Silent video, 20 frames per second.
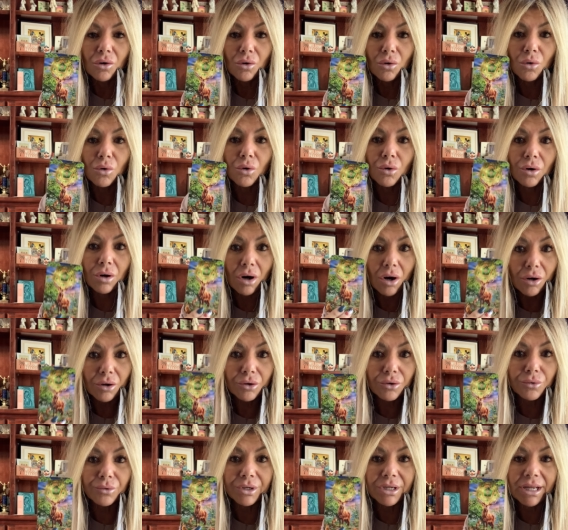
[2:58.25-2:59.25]
or are
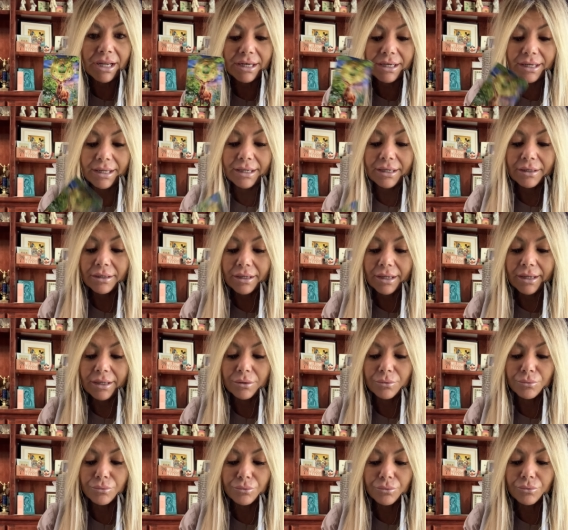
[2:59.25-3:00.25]
creating.
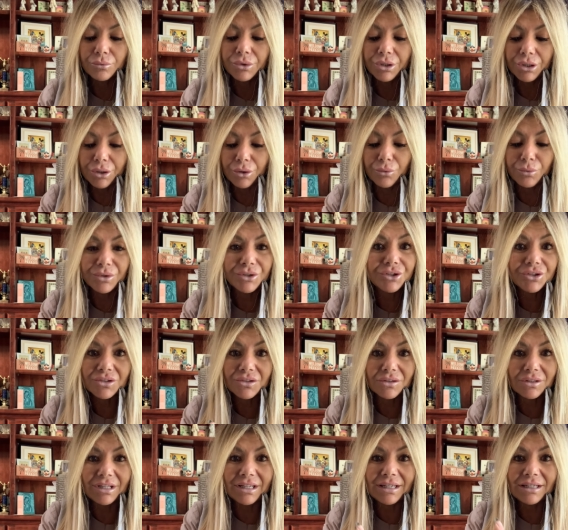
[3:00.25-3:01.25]
And, you know, we just
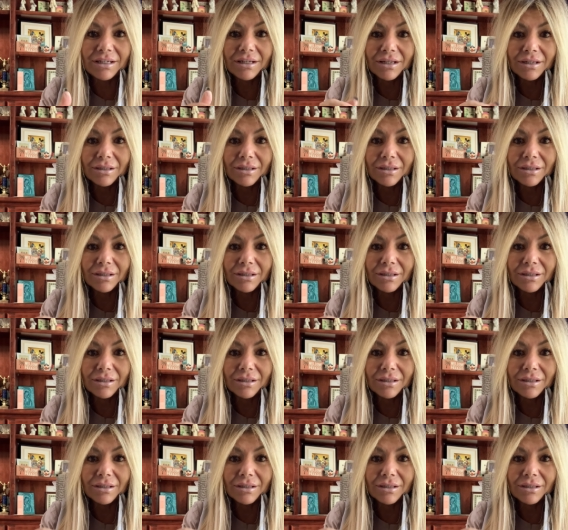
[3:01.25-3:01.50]
need